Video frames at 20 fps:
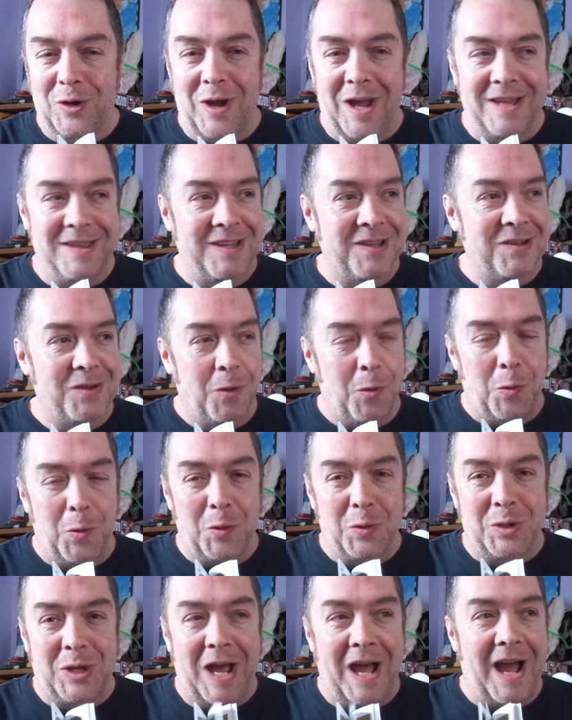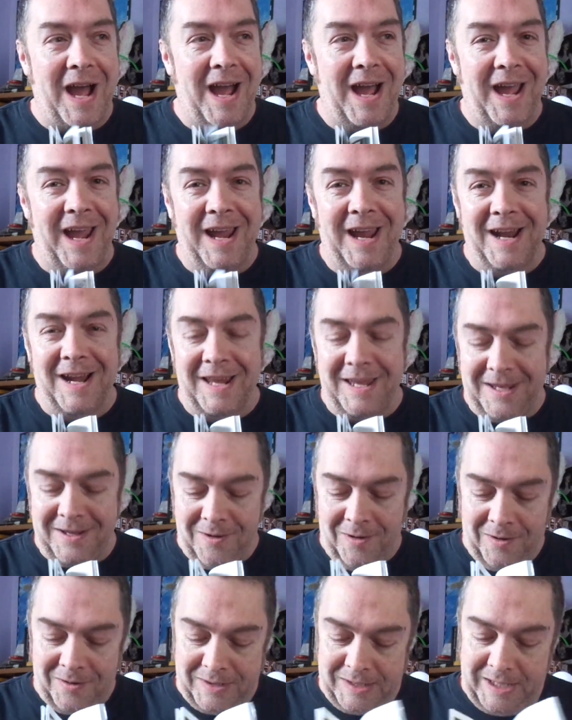got this old guy and a
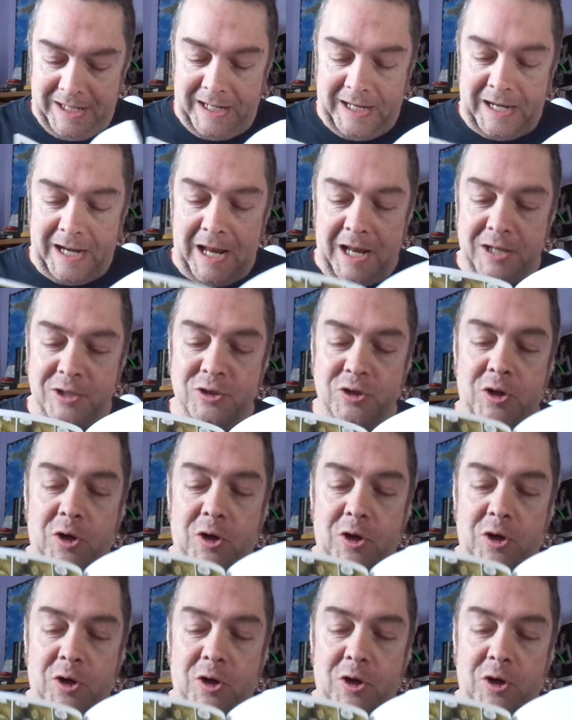young teenage